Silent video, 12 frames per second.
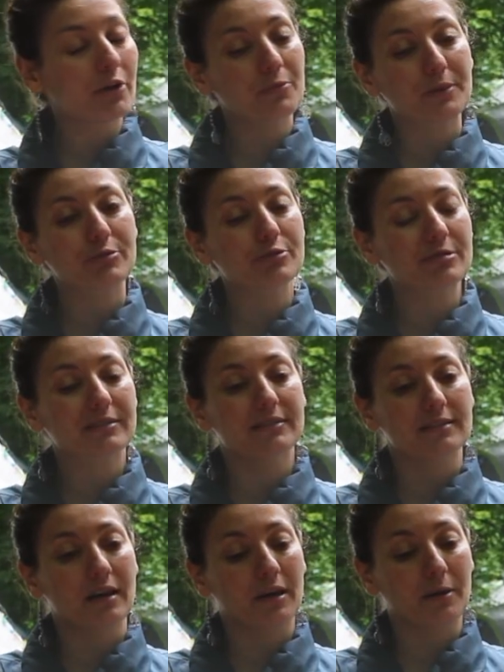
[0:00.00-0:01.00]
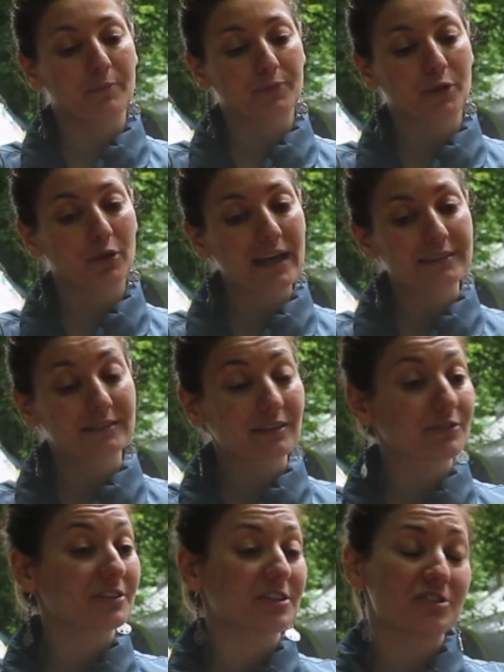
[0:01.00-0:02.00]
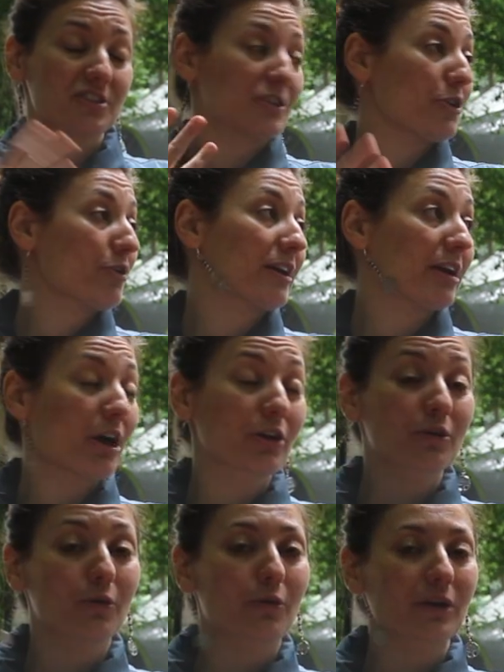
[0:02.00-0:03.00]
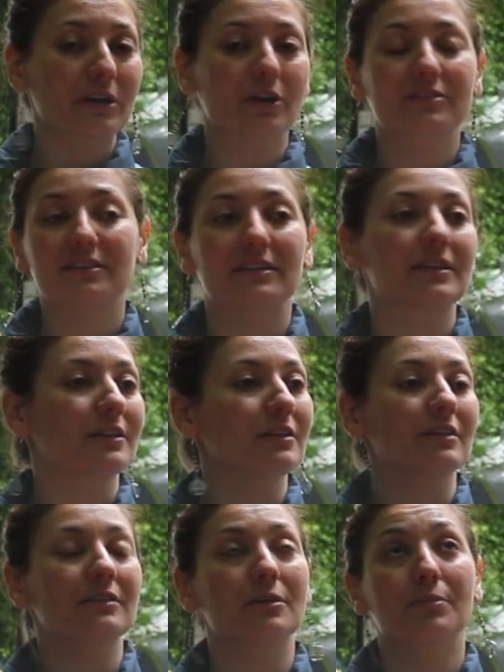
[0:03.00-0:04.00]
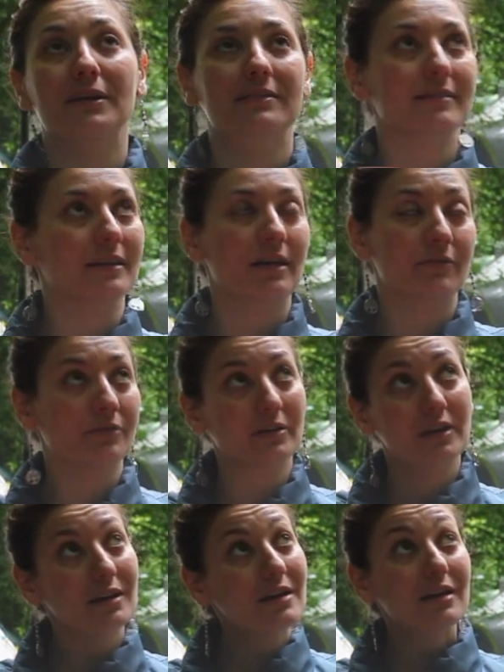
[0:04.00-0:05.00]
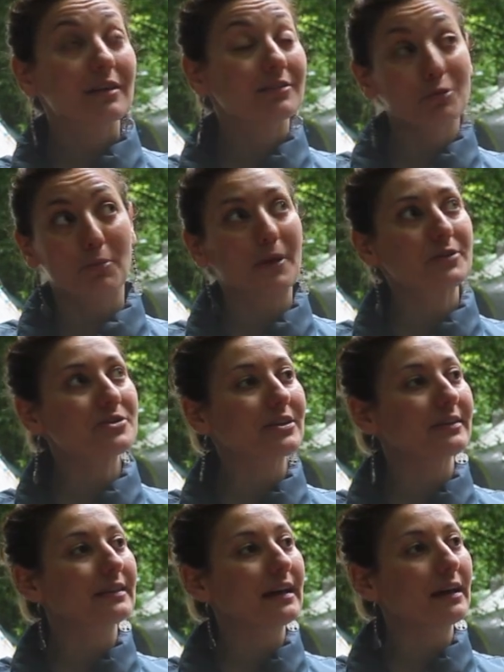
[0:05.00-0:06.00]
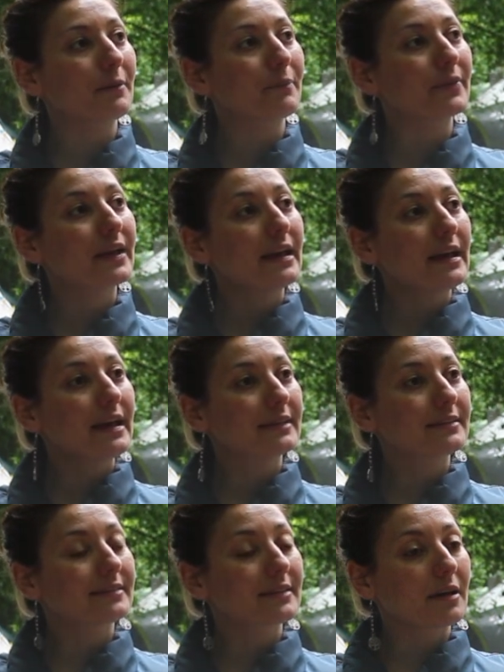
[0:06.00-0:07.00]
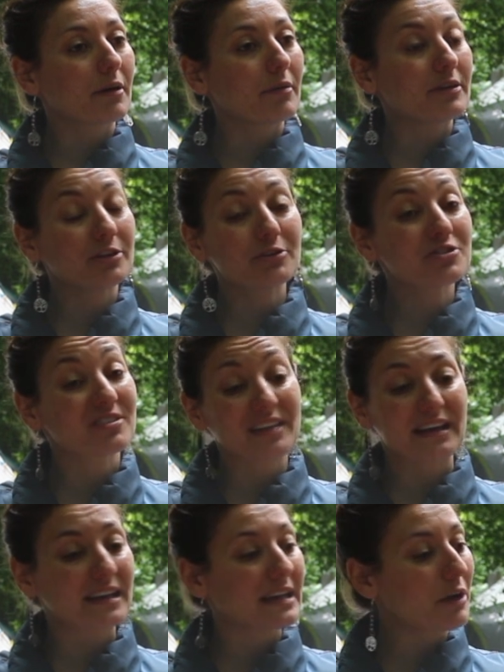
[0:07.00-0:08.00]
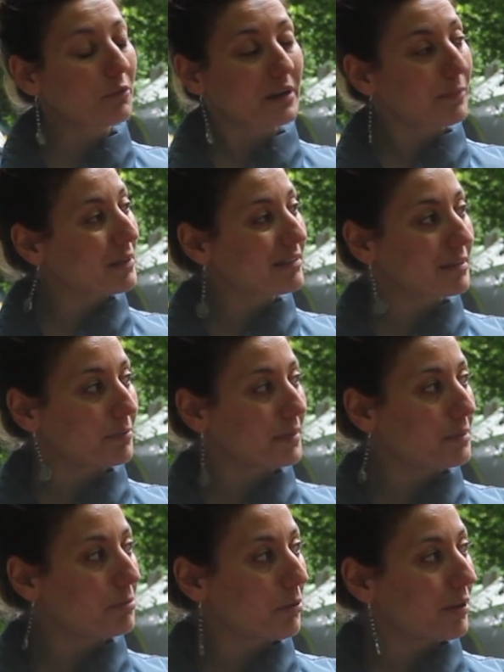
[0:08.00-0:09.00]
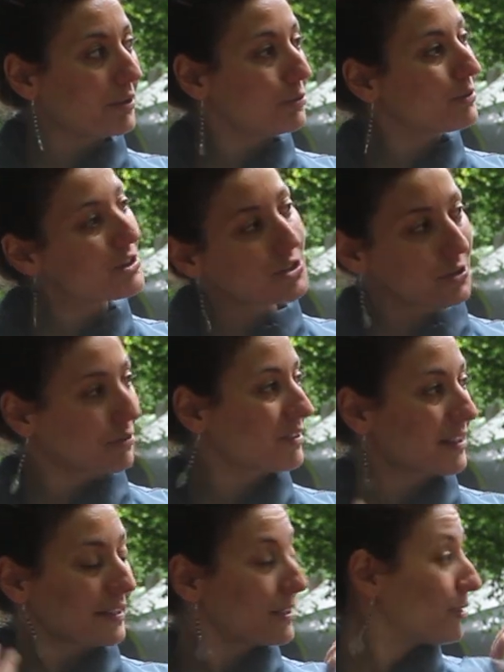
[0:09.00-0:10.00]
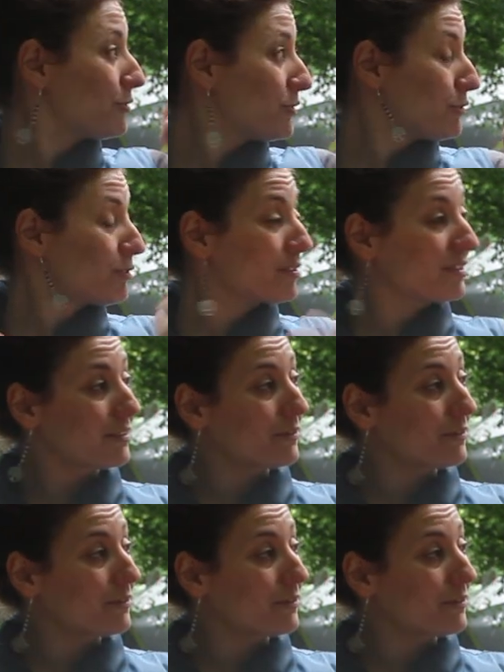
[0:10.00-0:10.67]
Urban Retreats Collective, teaching yoga at Hardcore in Notting Hill, the place I love so much. And it's just hanging out with amazing people and doing shows like just